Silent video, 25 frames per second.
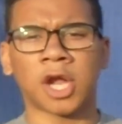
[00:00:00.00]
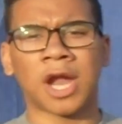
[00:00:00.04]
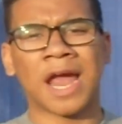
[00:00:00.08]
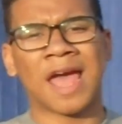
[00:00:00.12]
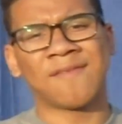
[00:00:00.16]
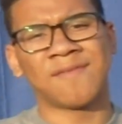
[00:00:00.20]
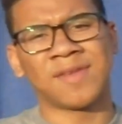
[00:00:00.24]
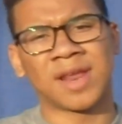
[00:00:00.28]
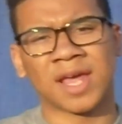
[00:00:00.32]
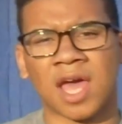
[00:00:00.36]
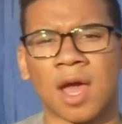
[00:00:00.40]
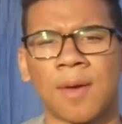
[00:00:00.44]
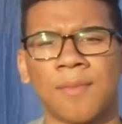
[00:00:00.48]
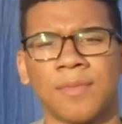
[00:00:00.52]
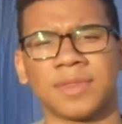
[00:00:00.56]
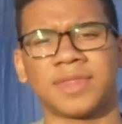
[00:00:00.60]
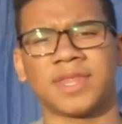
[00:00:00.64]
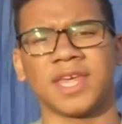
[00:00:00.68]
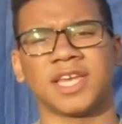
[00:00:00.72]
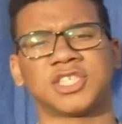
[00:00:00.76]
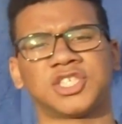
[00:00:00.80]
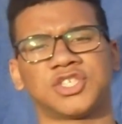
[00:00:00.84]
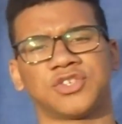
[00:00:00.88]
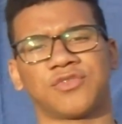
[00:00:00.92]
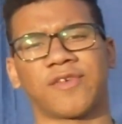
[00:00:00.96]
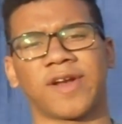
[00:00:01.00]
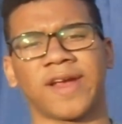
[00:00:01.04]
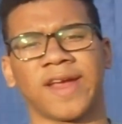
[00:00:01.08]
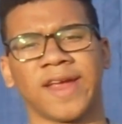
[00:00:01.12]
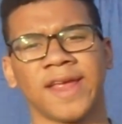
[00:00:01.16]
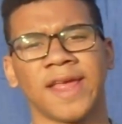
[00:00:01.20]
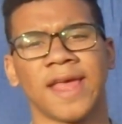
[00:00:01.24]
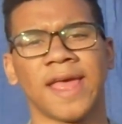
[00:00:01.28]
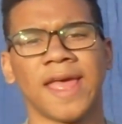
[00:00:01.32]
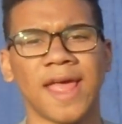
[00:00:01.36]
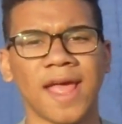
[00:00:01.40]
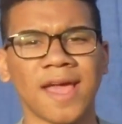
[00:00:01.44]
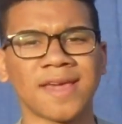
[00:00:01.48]
are having a conversation, right?
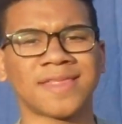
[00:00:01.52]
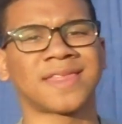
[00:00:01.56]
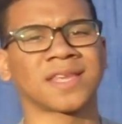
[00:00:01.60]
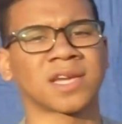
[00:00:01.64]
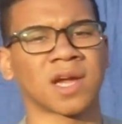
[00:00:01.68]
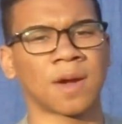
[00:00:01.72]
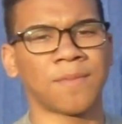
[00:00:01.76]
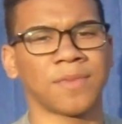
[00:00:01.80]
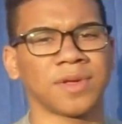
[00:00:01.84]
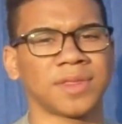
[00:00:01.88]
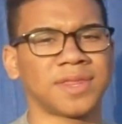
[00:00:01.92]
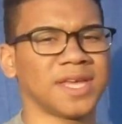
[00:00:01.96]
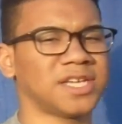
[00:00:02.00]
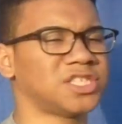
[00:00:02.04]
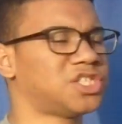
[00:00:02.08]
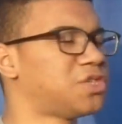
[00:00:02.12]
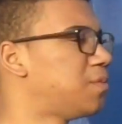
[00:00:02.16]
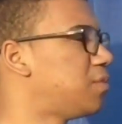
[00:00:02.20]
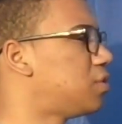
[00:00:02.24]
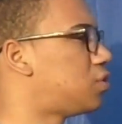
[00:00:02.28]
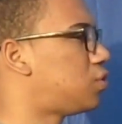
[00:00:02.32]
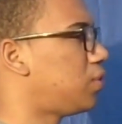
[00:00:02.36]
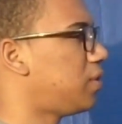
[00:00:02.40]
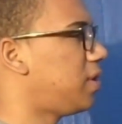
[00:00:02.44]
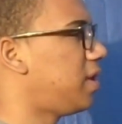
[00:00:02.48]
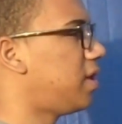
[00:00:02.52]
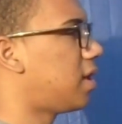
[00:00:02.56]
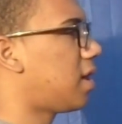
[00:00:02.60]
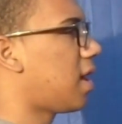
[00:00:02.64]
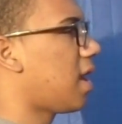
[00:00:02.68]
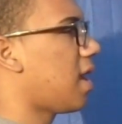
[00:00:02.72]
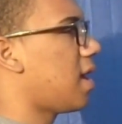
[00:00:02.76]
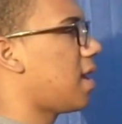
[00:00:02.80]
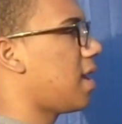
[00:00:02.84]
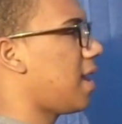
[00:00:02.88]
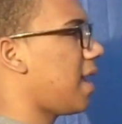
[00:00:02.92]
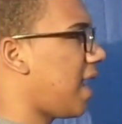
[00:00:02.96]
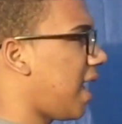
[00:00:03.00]
It's a conversation between
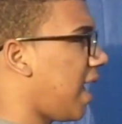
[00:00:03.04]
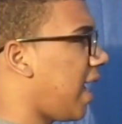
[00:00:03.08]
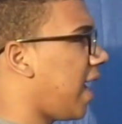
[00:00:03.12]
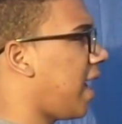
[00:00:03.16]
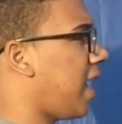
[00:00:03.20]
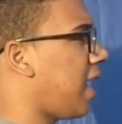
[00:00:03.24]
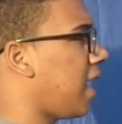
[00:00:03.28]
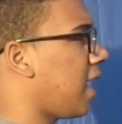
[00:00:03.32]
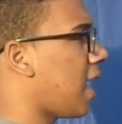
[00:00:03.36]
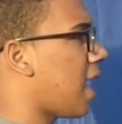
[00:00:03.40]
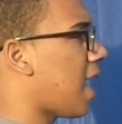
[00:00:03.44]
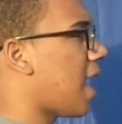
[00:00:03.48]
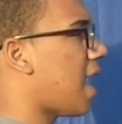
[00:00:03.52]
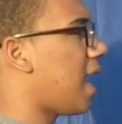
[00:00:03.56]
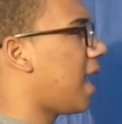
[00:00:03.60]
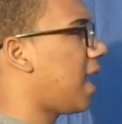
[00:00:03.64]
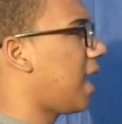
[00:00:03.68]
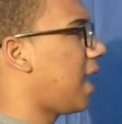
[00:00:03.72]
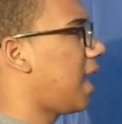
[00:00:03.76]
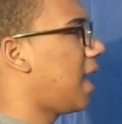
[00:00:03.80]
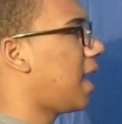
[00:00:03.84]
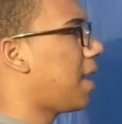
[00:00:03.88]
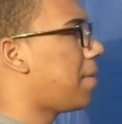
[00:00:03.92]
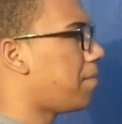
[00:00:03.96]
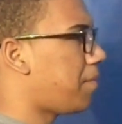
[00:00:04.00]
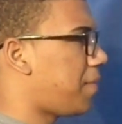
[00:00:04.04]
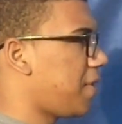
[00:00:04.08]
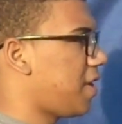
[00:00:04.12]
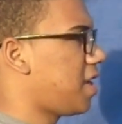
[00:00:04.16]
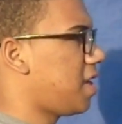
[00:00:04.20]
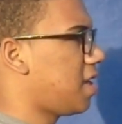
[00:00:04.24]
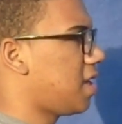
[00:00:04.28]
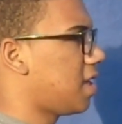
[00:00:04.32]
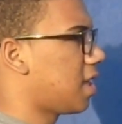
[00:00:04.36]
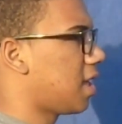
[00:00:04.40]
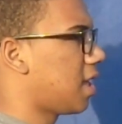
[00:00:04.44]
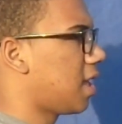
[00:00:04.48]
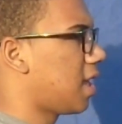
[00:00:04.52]
A and
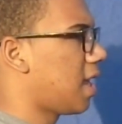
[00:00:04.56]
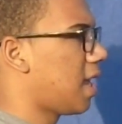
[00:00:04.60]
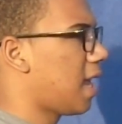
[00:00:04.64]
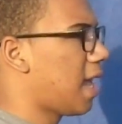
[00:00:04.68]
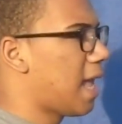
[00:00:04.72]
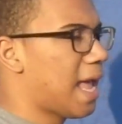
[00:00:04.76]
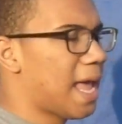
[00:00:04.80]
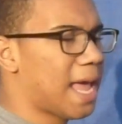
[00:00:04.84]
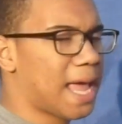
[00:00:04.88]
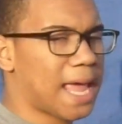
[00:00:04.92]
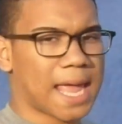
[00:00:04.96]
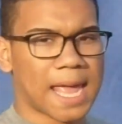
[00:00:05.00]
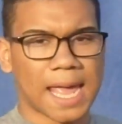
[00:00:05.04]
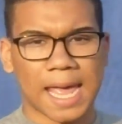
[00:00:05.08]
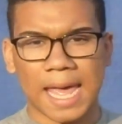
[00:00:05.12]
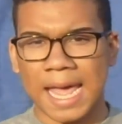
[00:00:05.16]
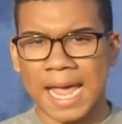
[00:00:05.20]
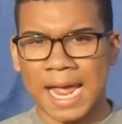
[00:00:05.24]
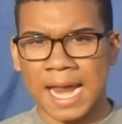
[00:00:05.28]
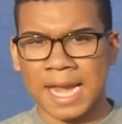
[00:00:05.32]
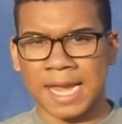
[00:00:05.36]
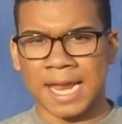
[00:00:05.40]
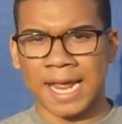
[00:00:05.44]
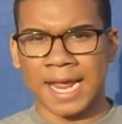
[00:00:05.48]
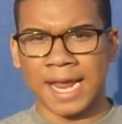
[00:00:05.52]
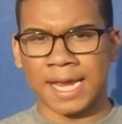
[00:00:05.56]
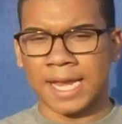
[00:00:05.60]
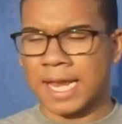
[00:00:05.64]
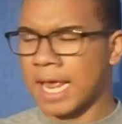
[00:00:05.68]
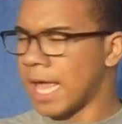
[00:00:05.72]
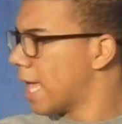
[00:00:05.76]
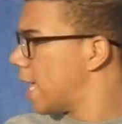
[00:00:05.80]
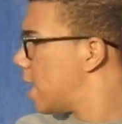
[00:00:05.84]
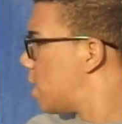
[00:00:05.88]
B. And then